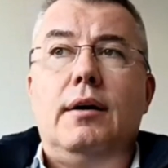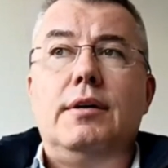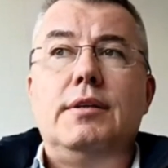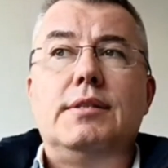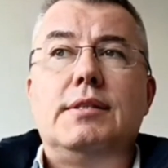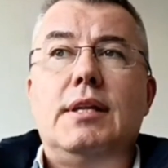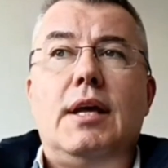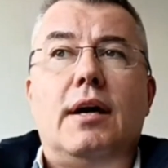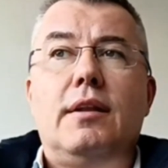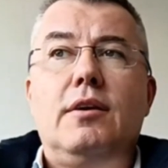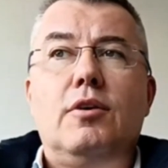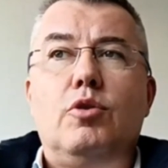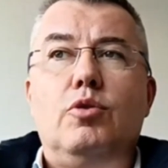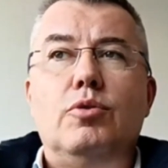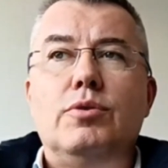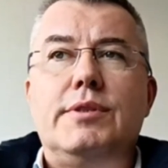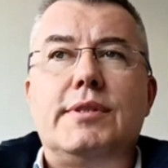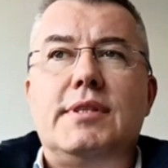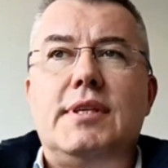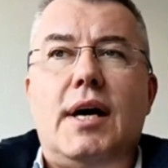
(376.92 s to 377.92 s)
is not a
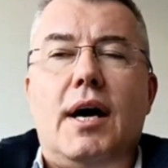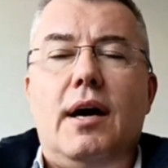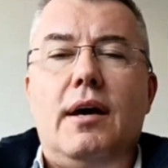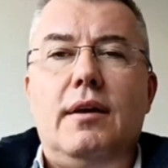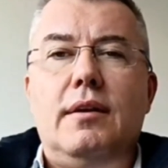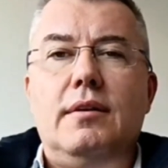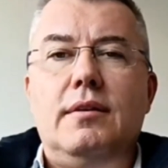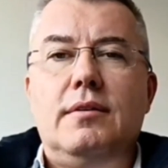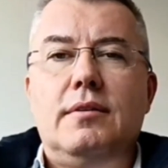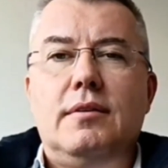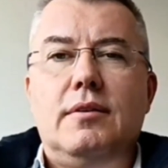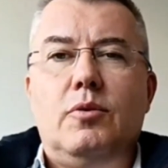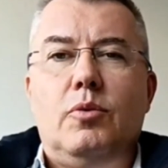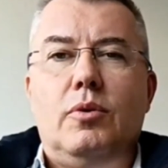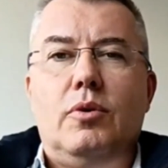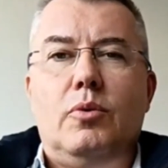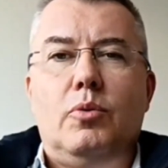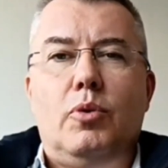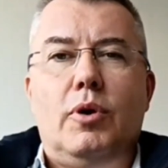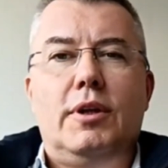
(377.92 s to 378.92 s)
good sign
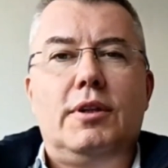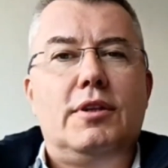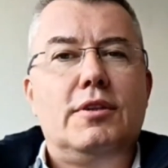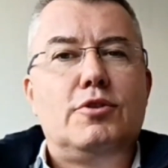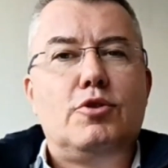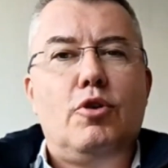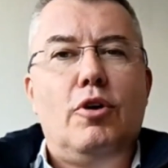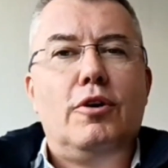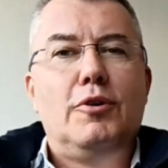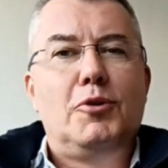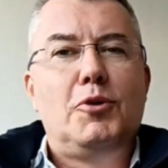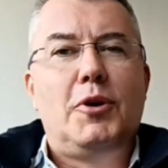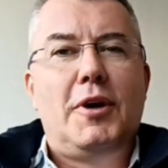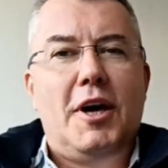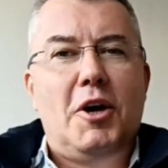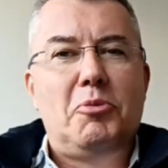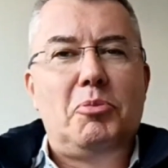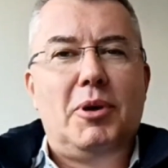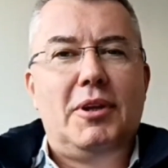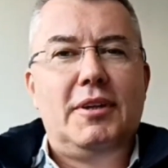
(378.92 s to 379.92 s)
what is going to
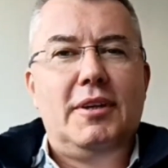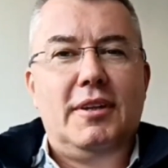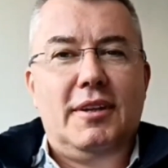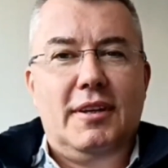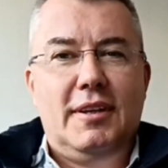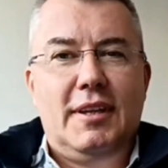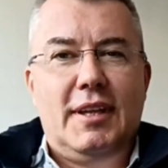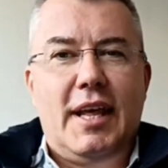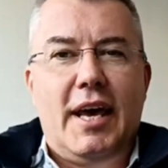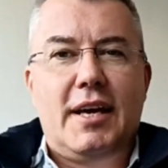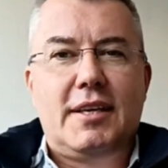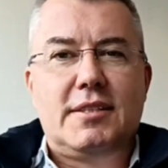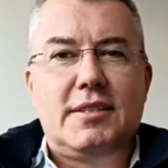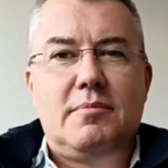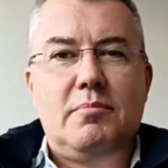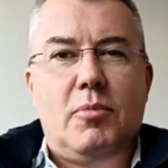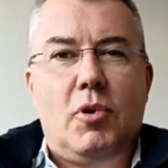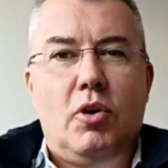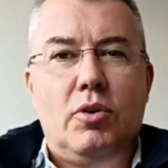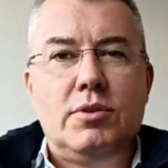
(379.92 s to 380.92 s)
happen in the next
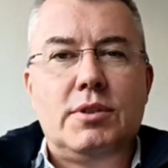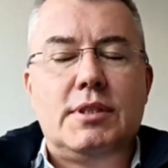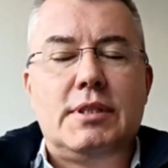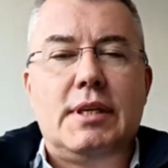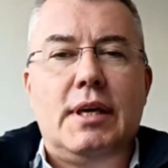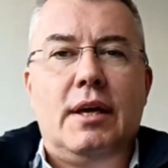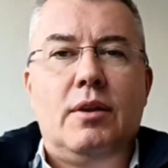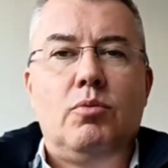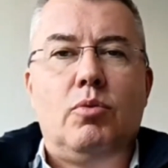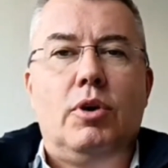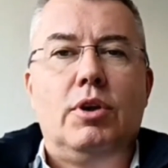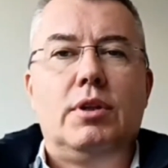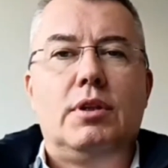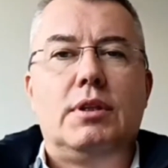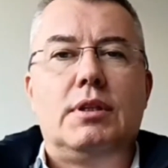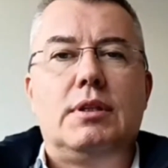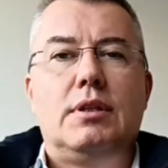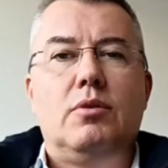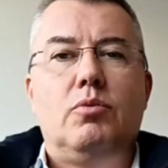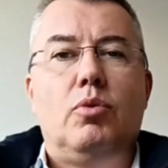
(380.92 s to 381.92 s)
months and
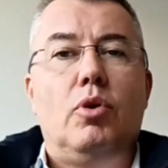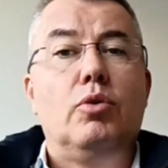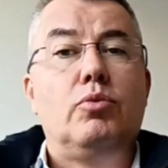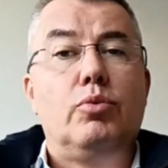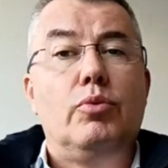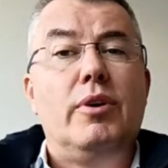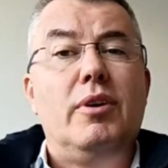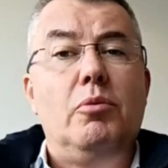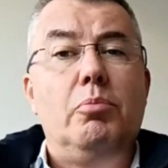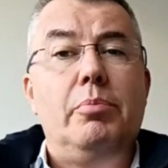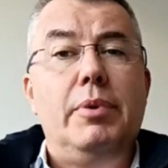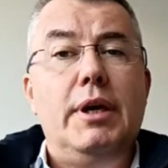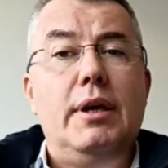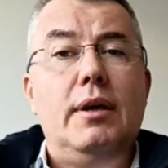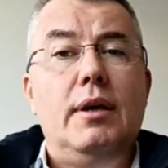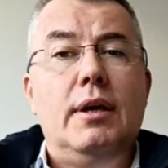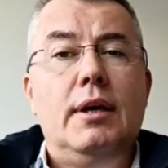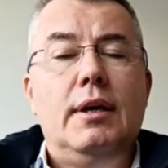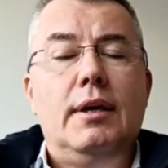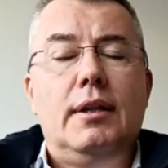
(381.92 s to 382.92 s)
what will
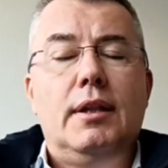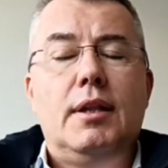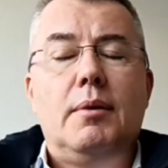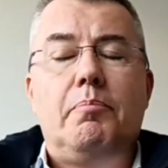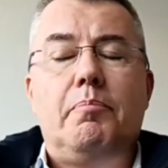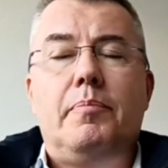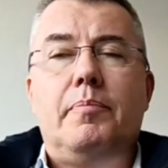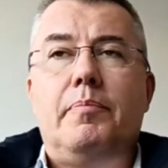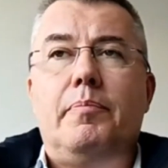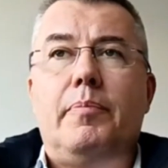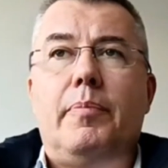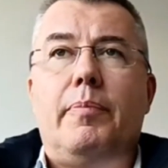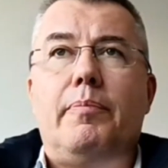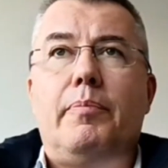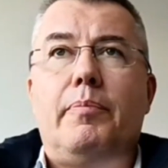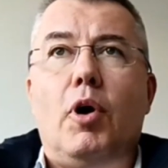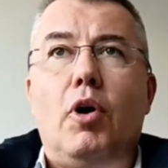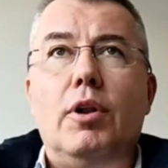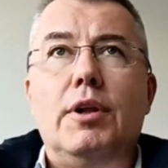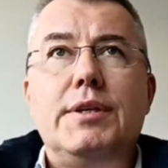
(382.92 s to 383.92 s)
be the
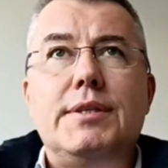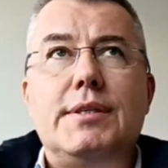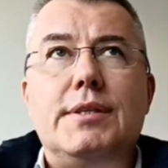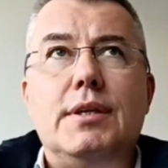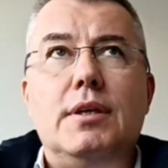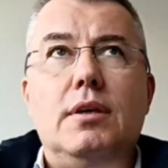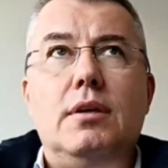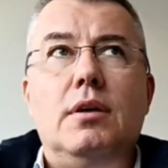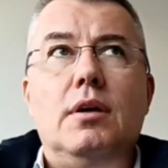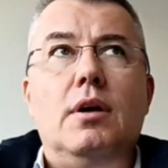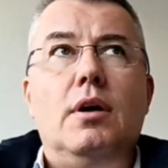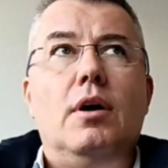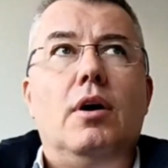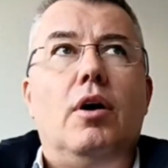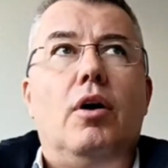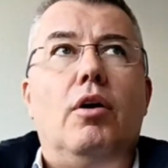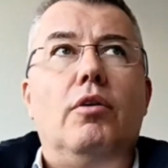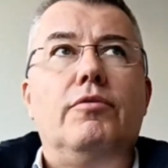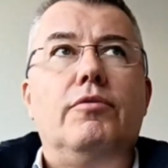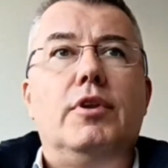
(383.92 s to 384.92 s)
policy
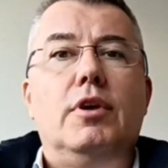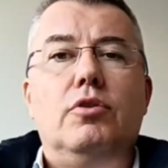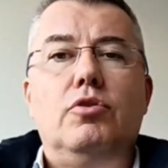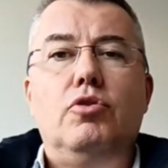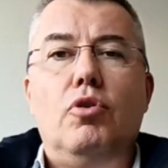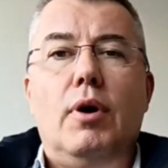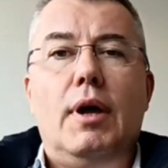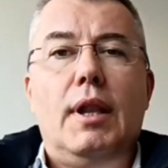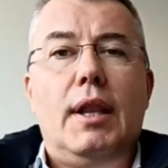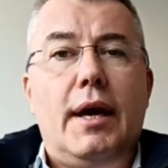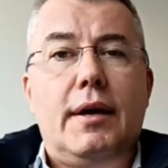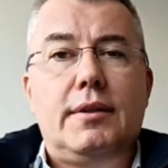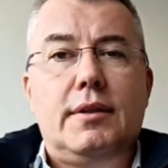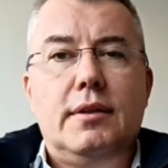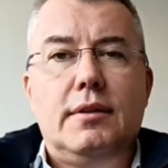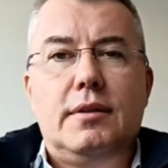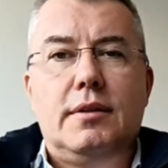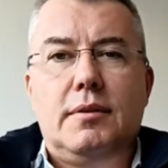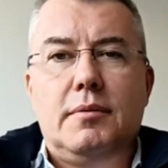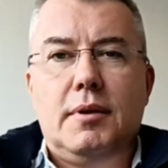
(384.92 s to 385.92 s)
of the new
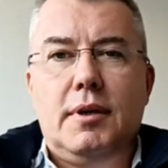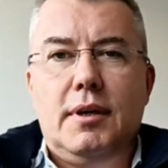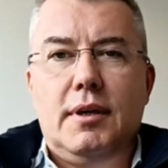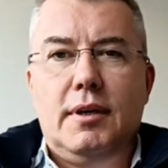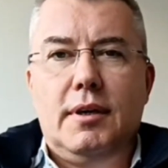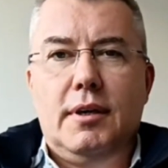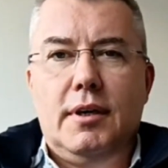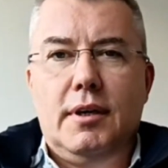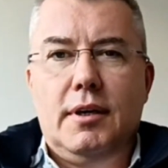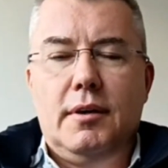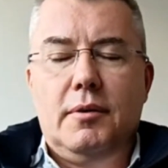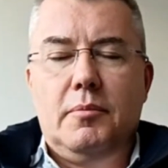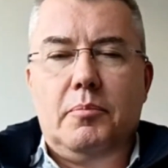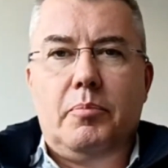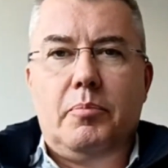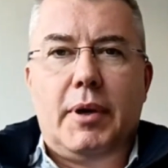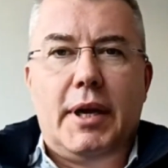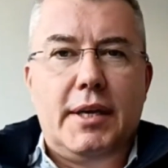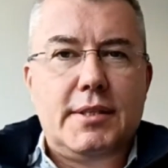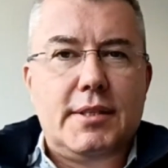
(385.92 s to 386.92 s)
elected
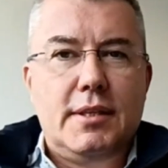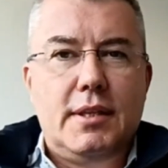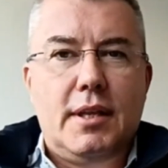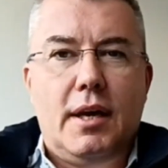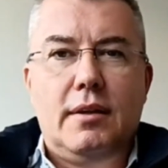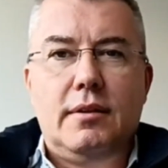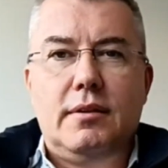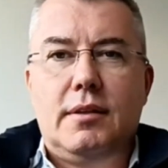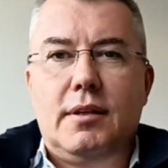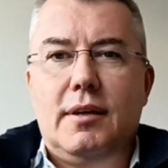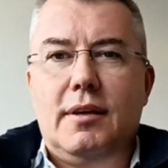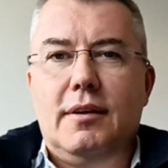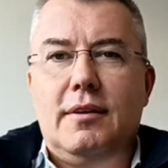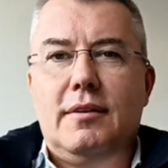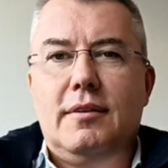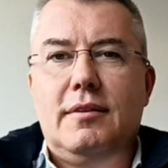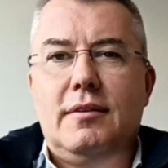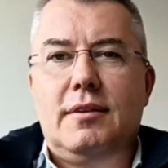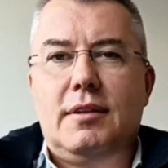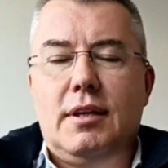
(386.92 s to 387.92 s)
president,
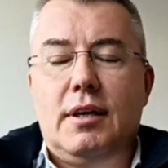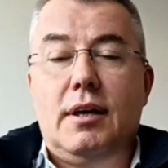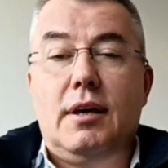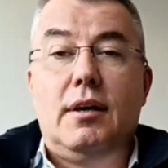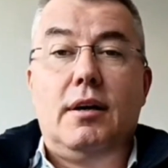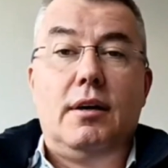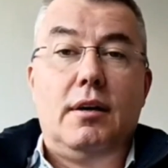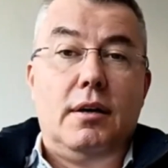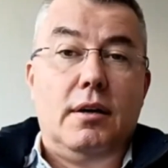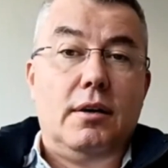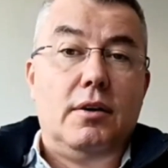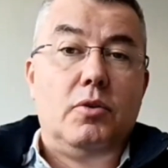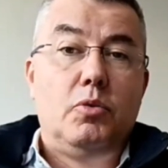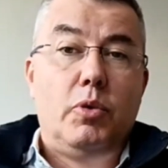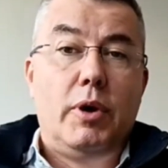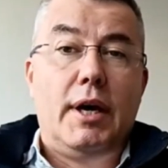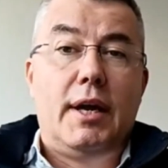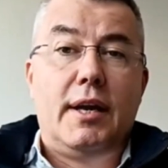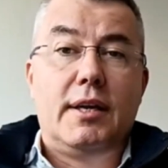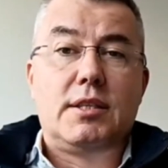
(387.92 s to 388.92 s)
and
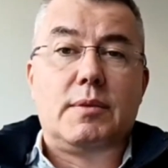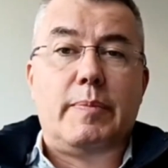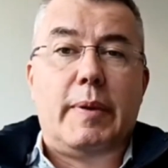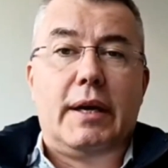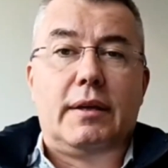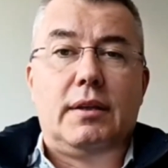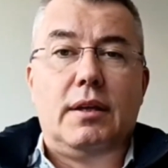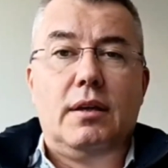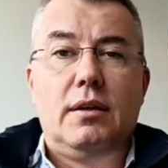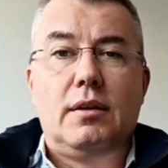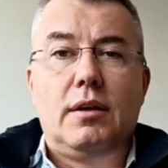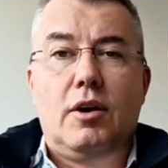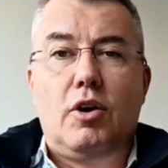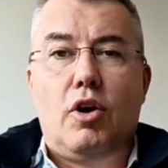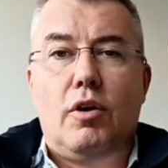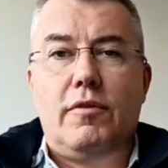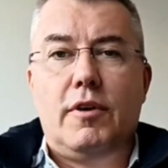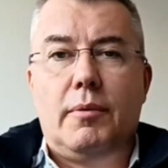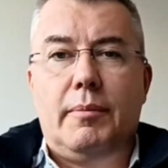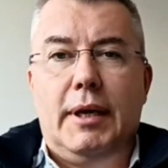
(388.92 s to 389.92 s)
we are expecting the
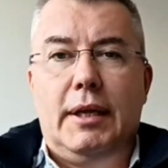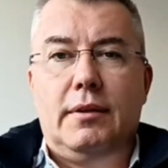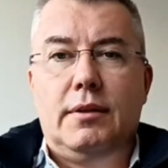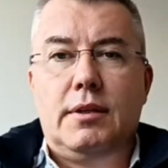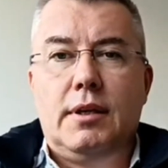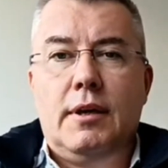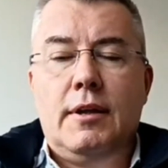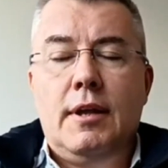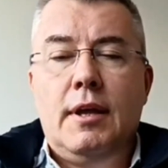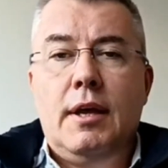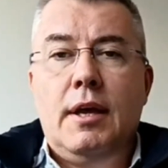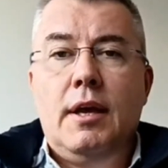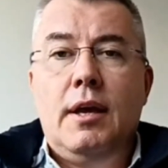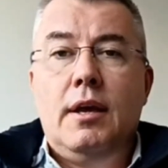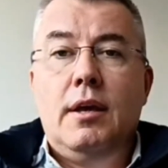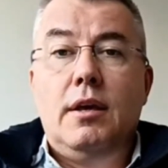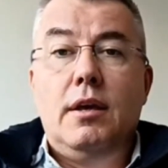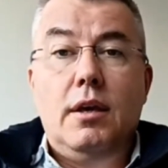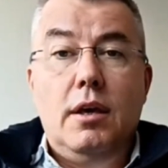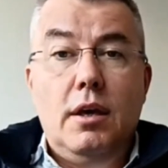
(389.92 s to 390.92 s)
government.
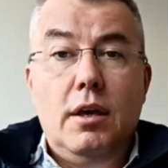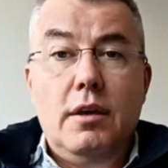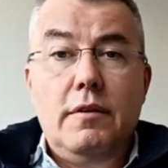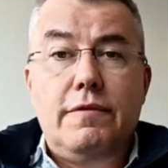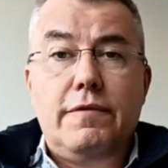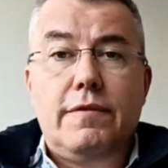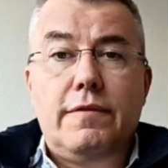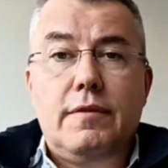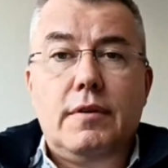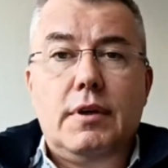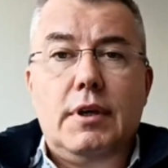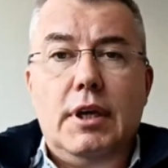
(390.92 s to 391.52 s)
If